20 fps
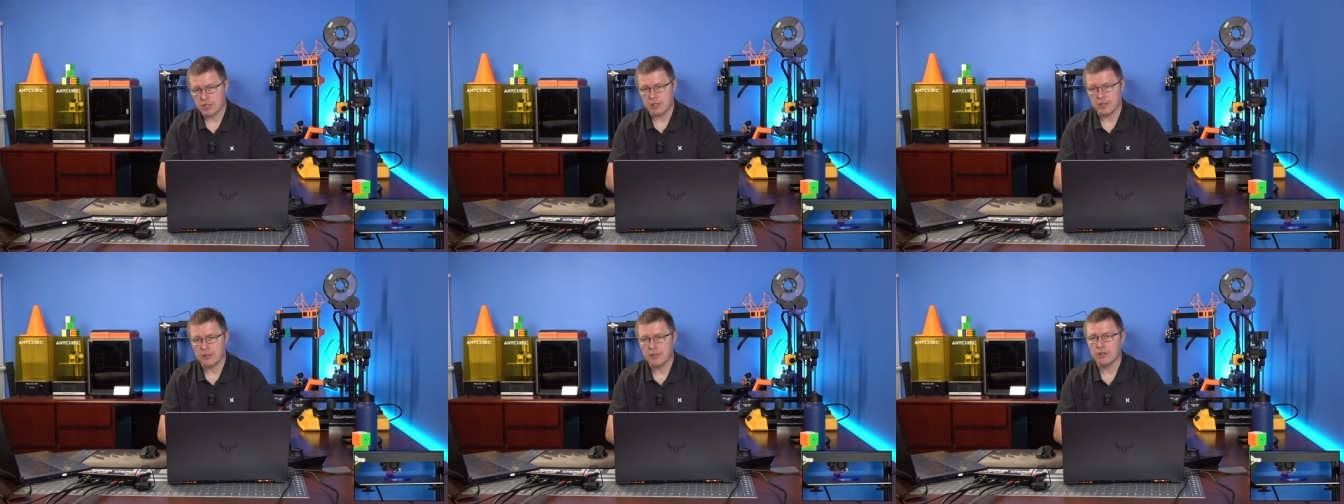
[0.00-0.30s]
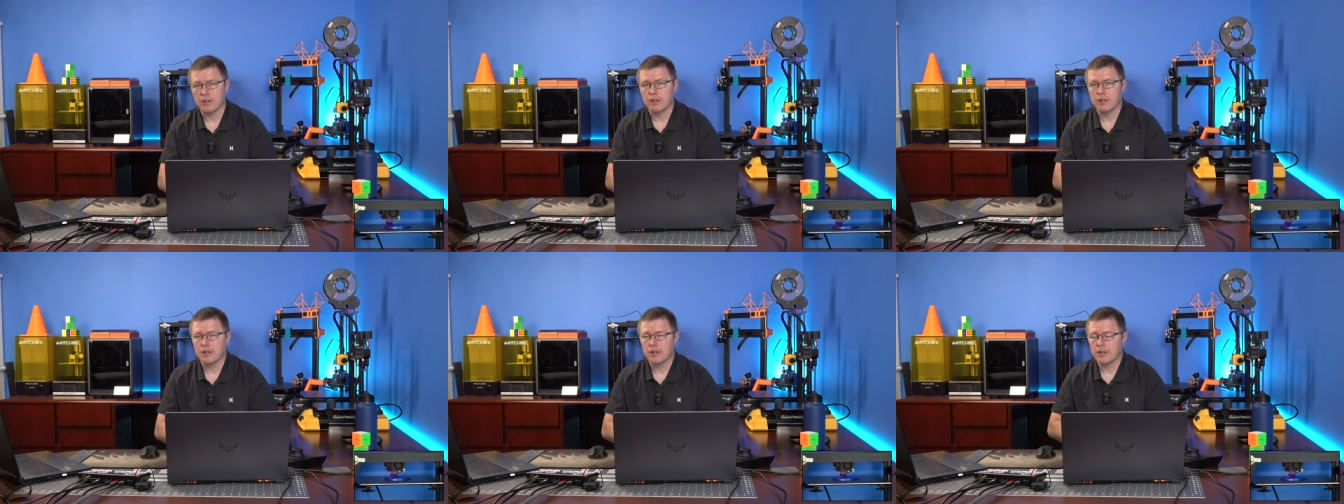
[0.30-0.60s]
And
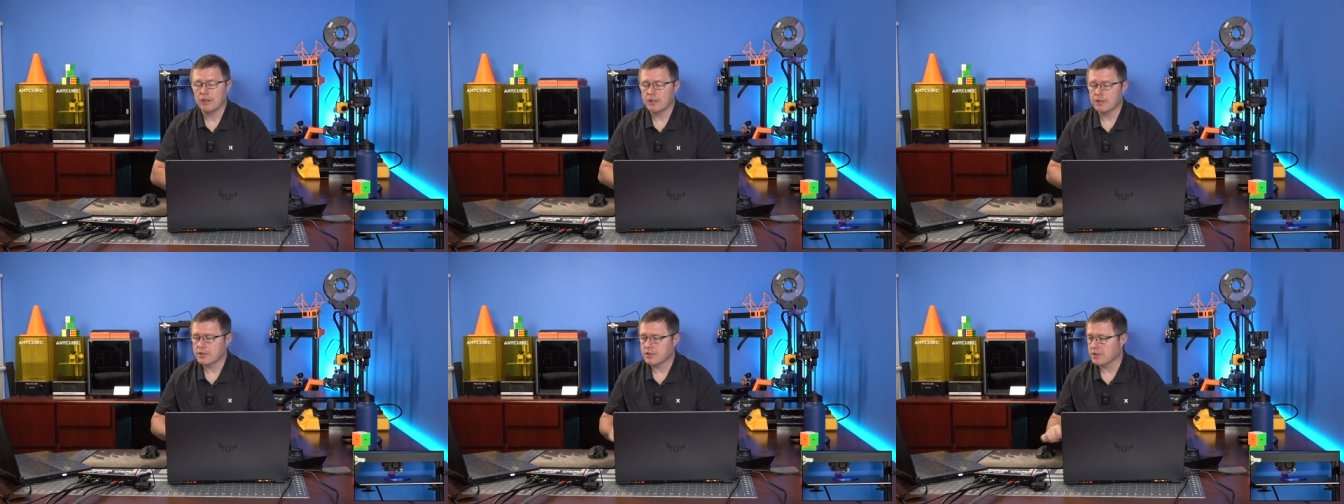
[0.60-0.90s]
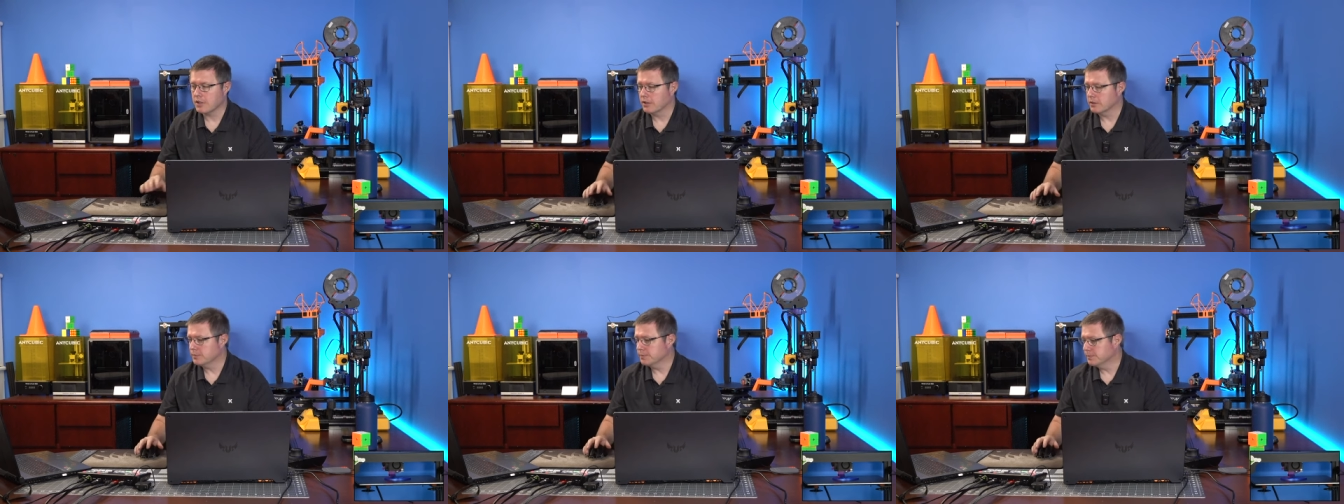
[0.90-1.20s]

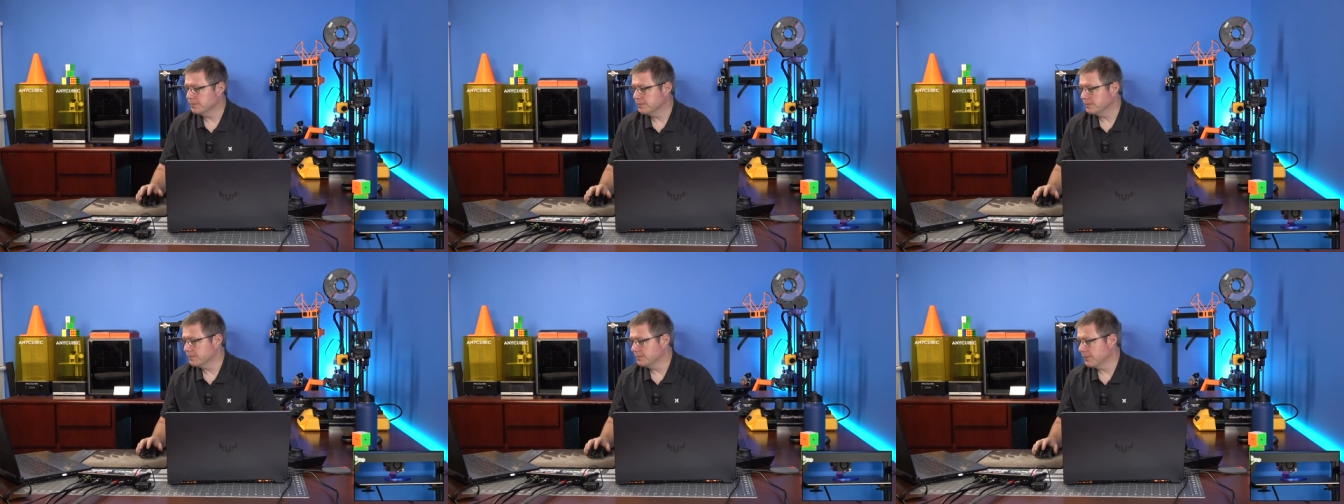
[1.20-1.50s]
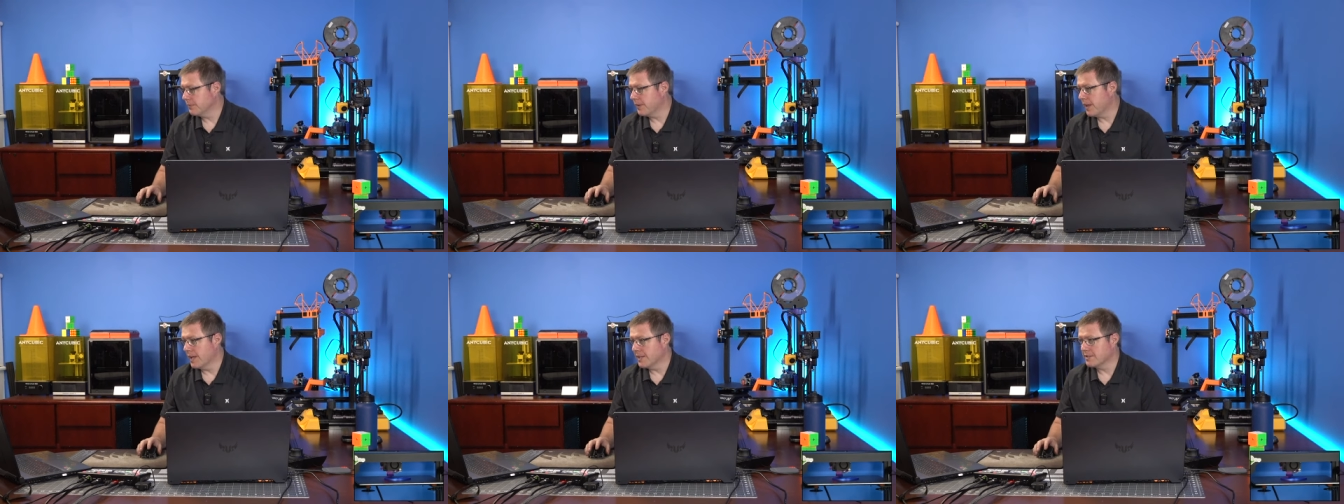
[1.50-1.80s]
so
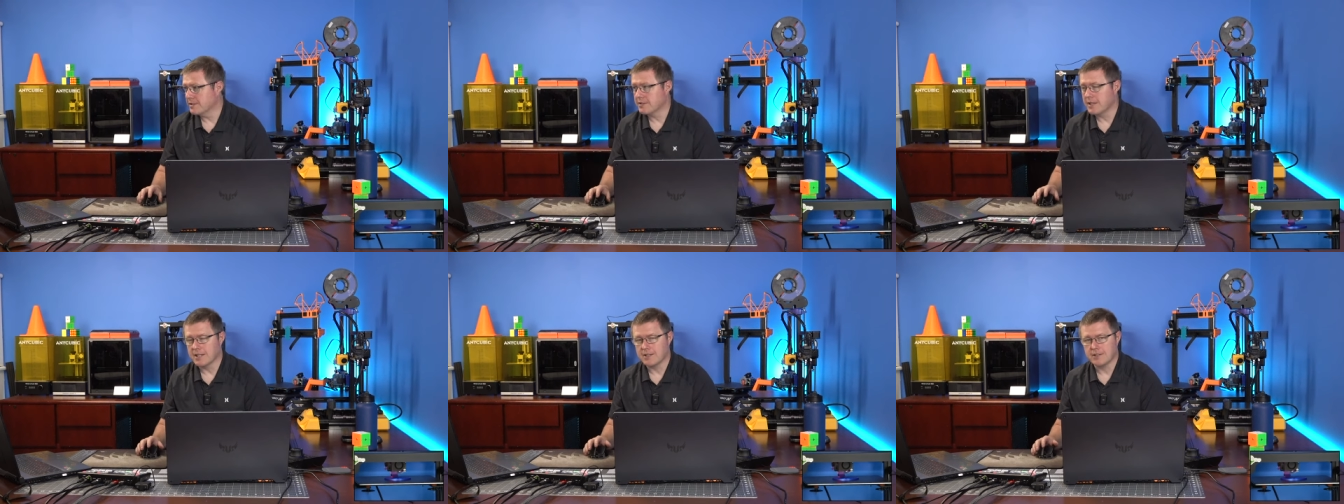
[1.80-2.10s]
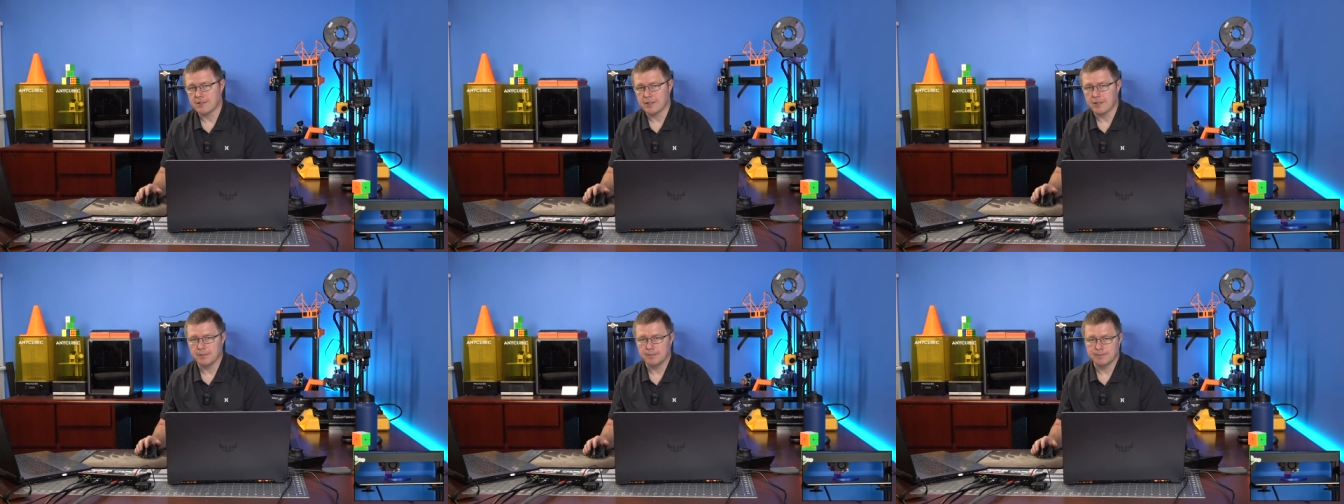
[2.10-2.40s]
that's
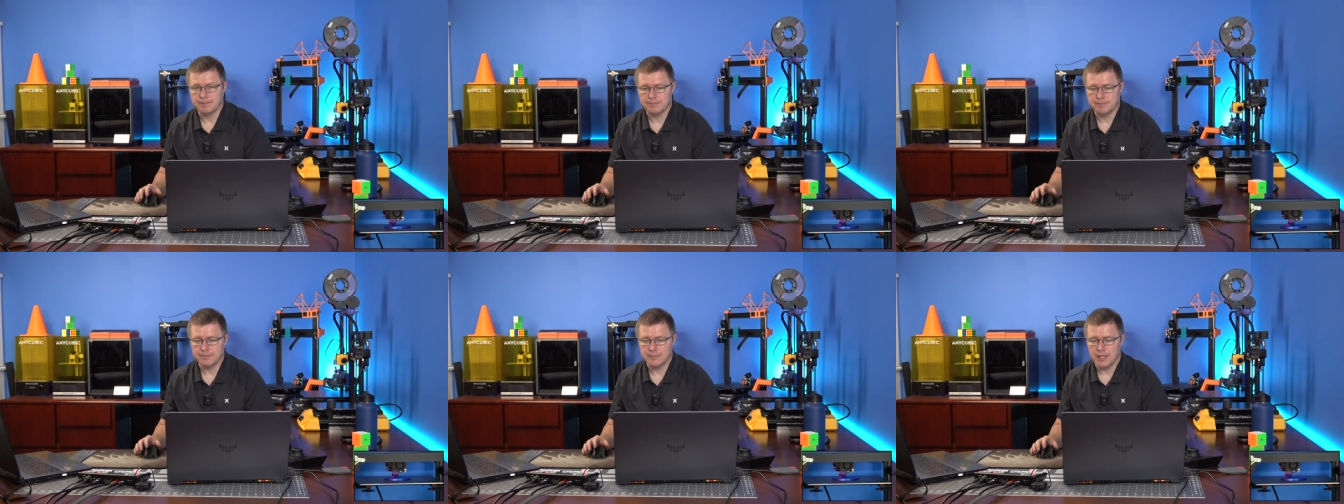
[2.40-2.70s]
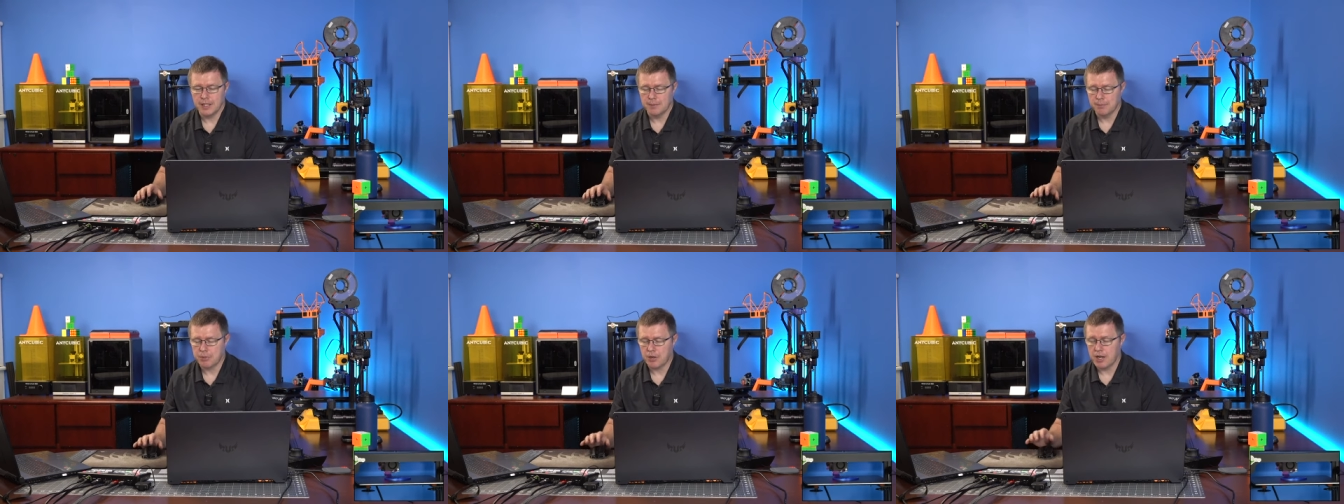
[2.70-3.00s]
that's a,
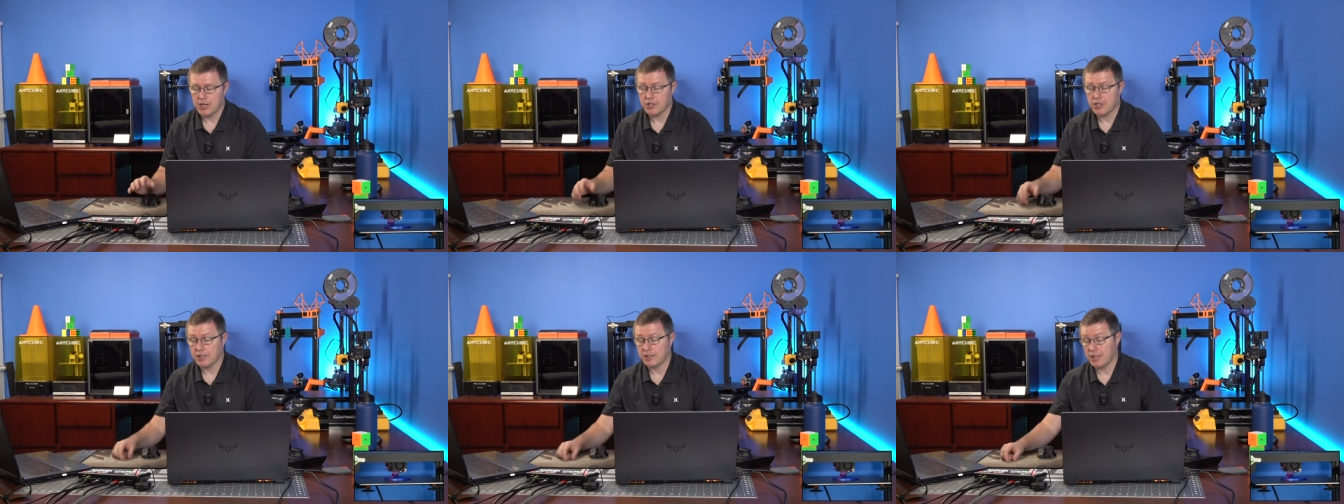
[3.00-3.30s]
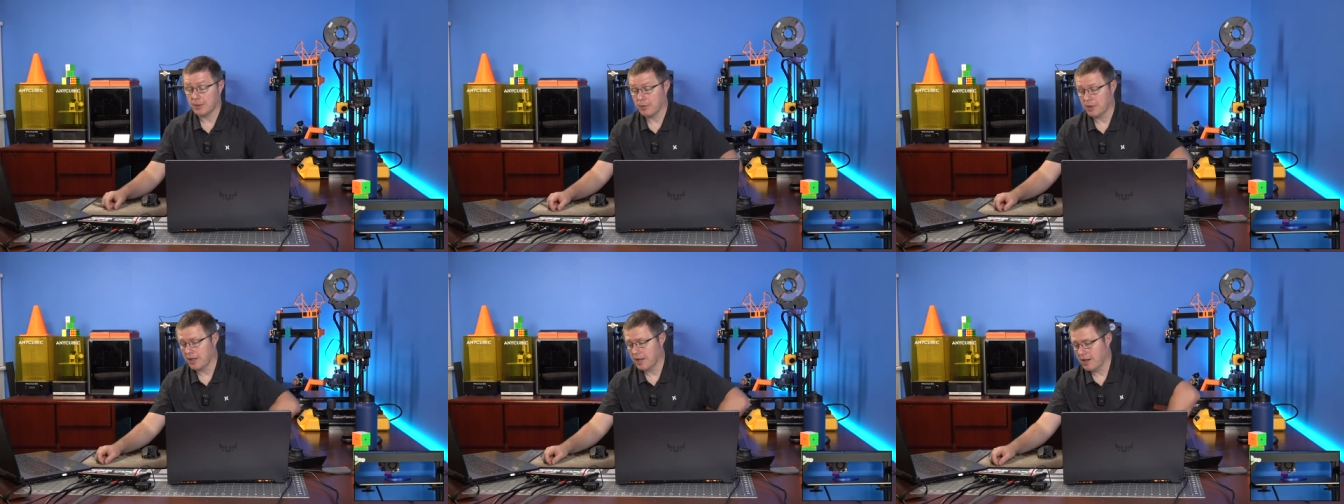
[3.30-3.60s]
a project
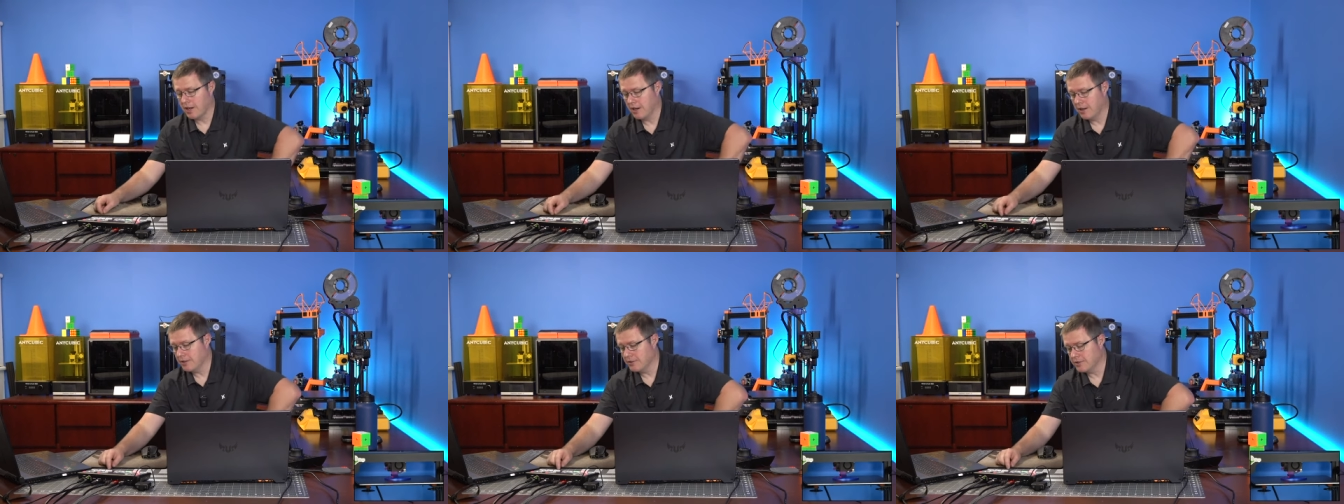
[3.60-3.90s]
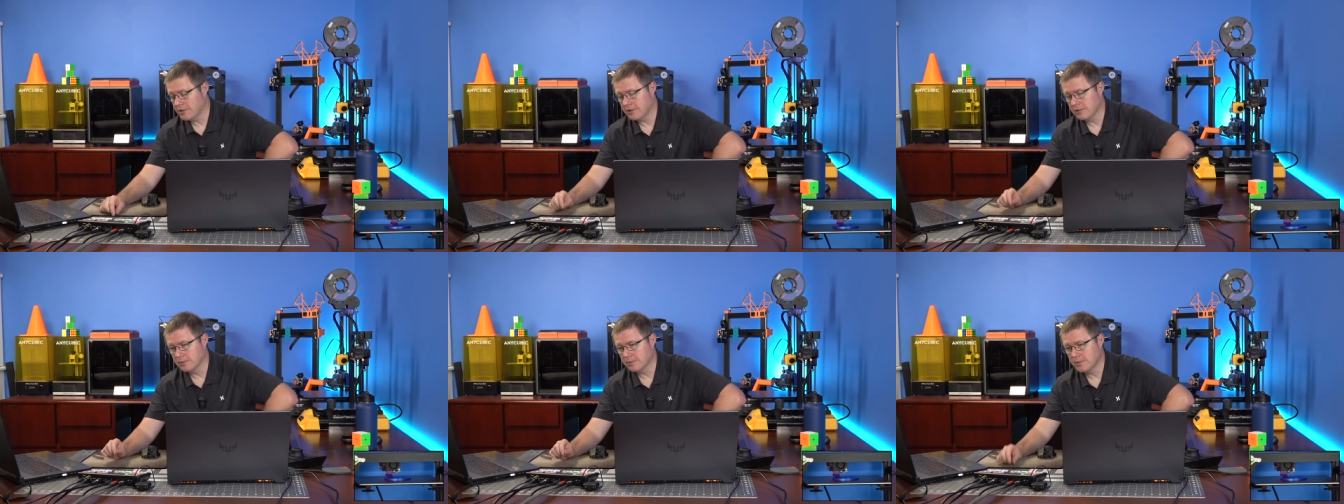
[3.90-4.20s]
that we're getting
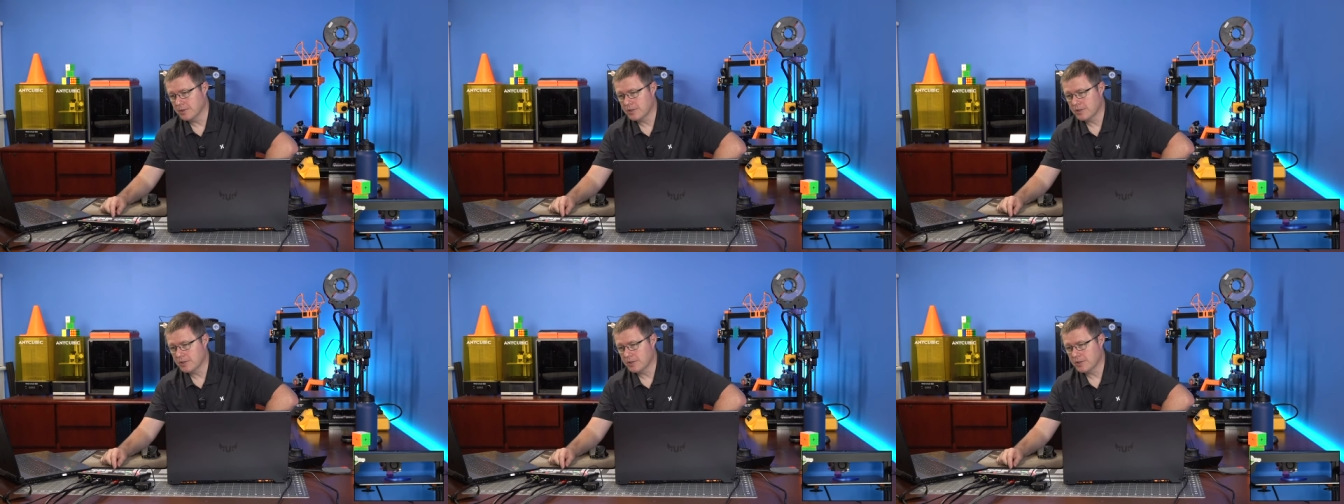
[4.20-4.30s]
into.